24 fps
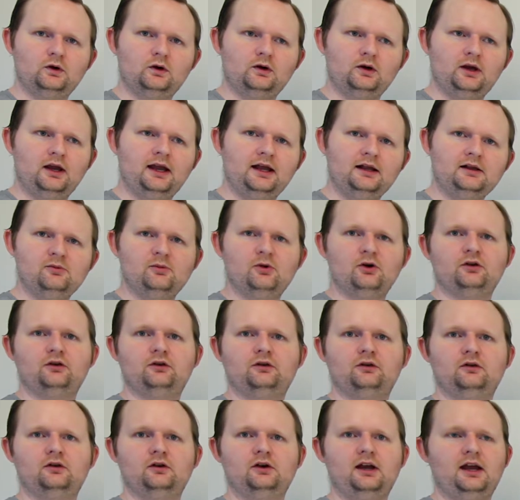help
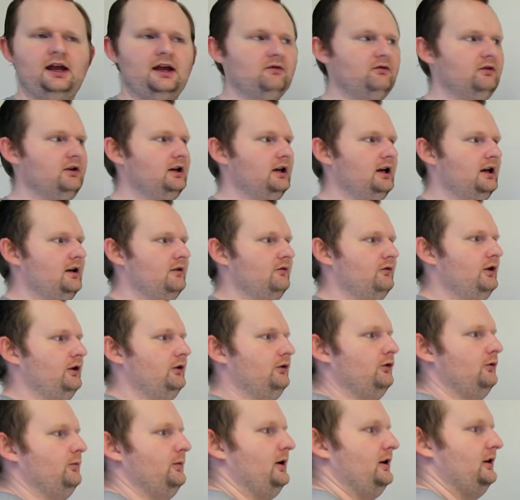us having a
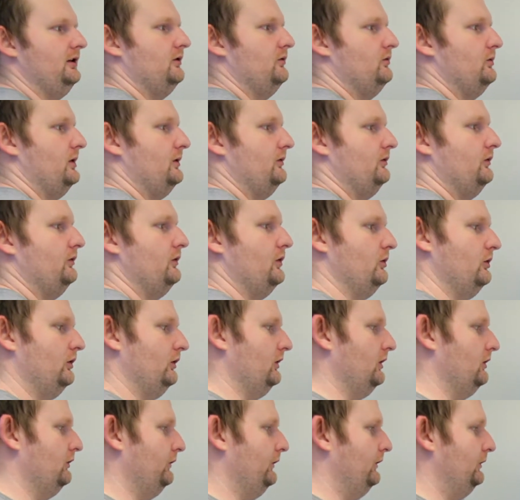retrospective where we focus
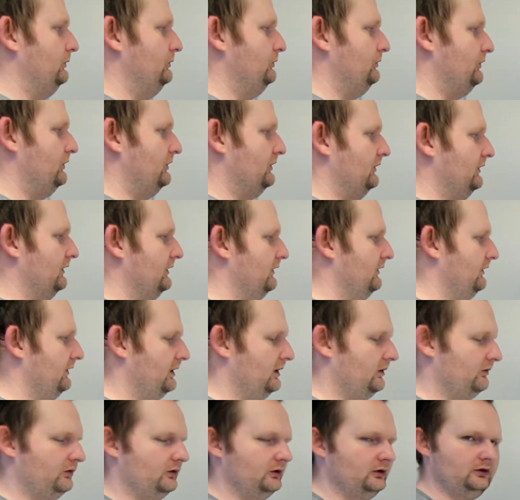on solutions instead
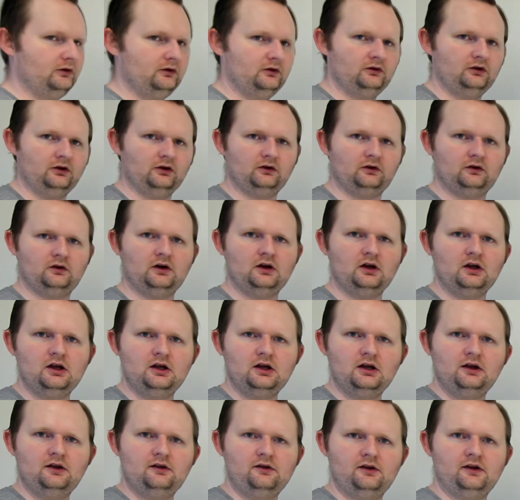of us just
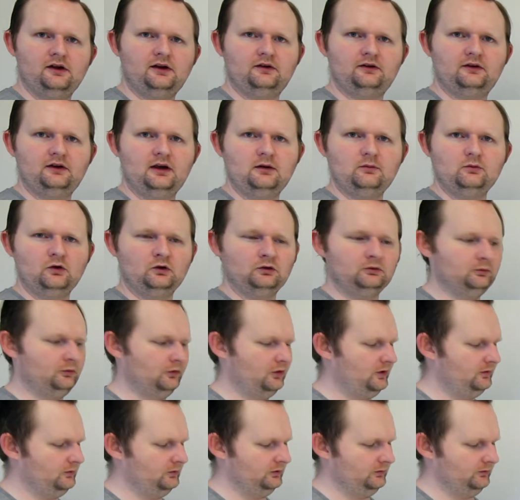the same old
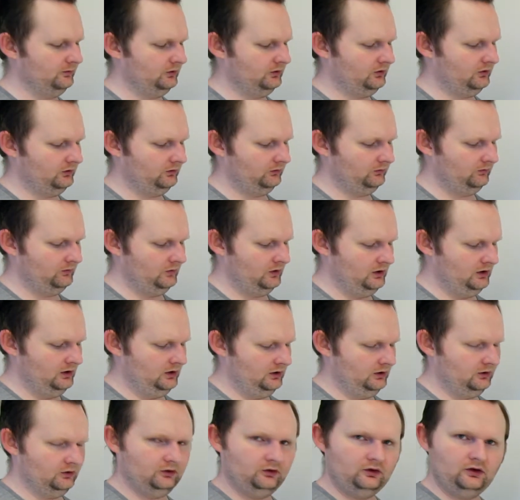problems.
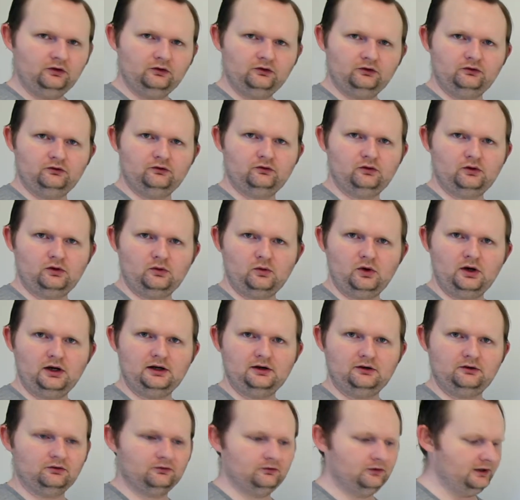Just quickly
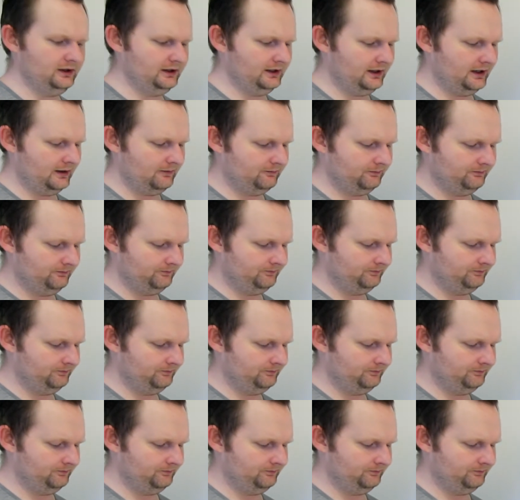to recap,